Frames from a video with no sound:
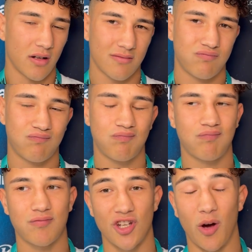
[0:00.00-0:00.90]

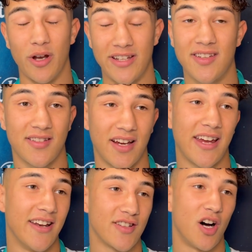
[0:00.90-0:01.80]
Do you know what? This is,
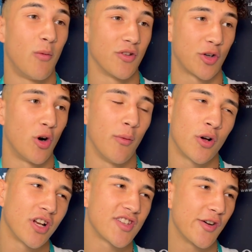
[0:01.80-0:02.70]
again, it's a hard one to call. I'm not
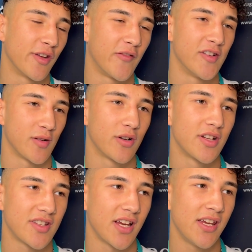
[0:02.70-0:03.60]
going to sit on the fence. I'm going
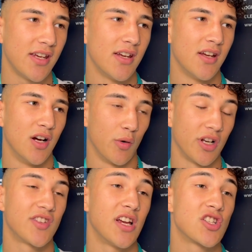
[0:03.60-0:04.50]

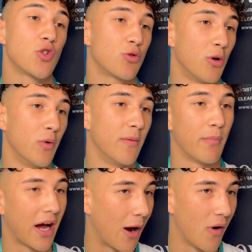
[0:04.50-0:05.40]
to say Joshua will win,
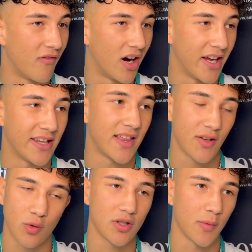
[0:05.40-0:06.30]
but however, it does
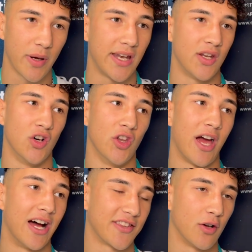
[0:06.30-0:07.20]
all depend on
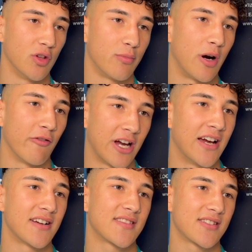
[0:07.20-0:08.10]
how Daniel Dubois
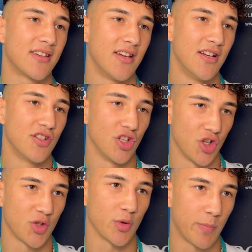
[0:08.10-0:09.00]
reacts to
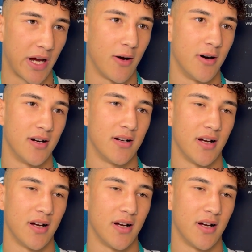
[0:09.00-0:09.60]
Joshua's power.